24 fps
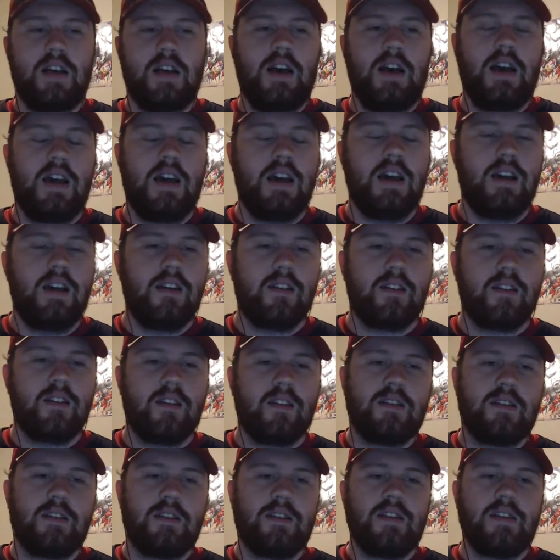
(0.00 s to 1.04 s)
and
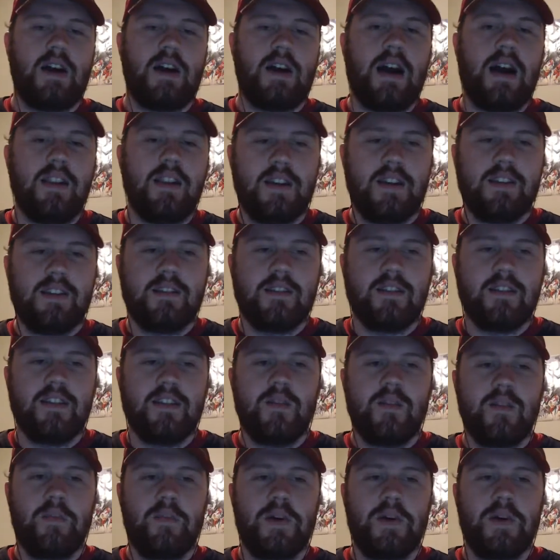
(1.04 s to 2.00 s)
I liked it.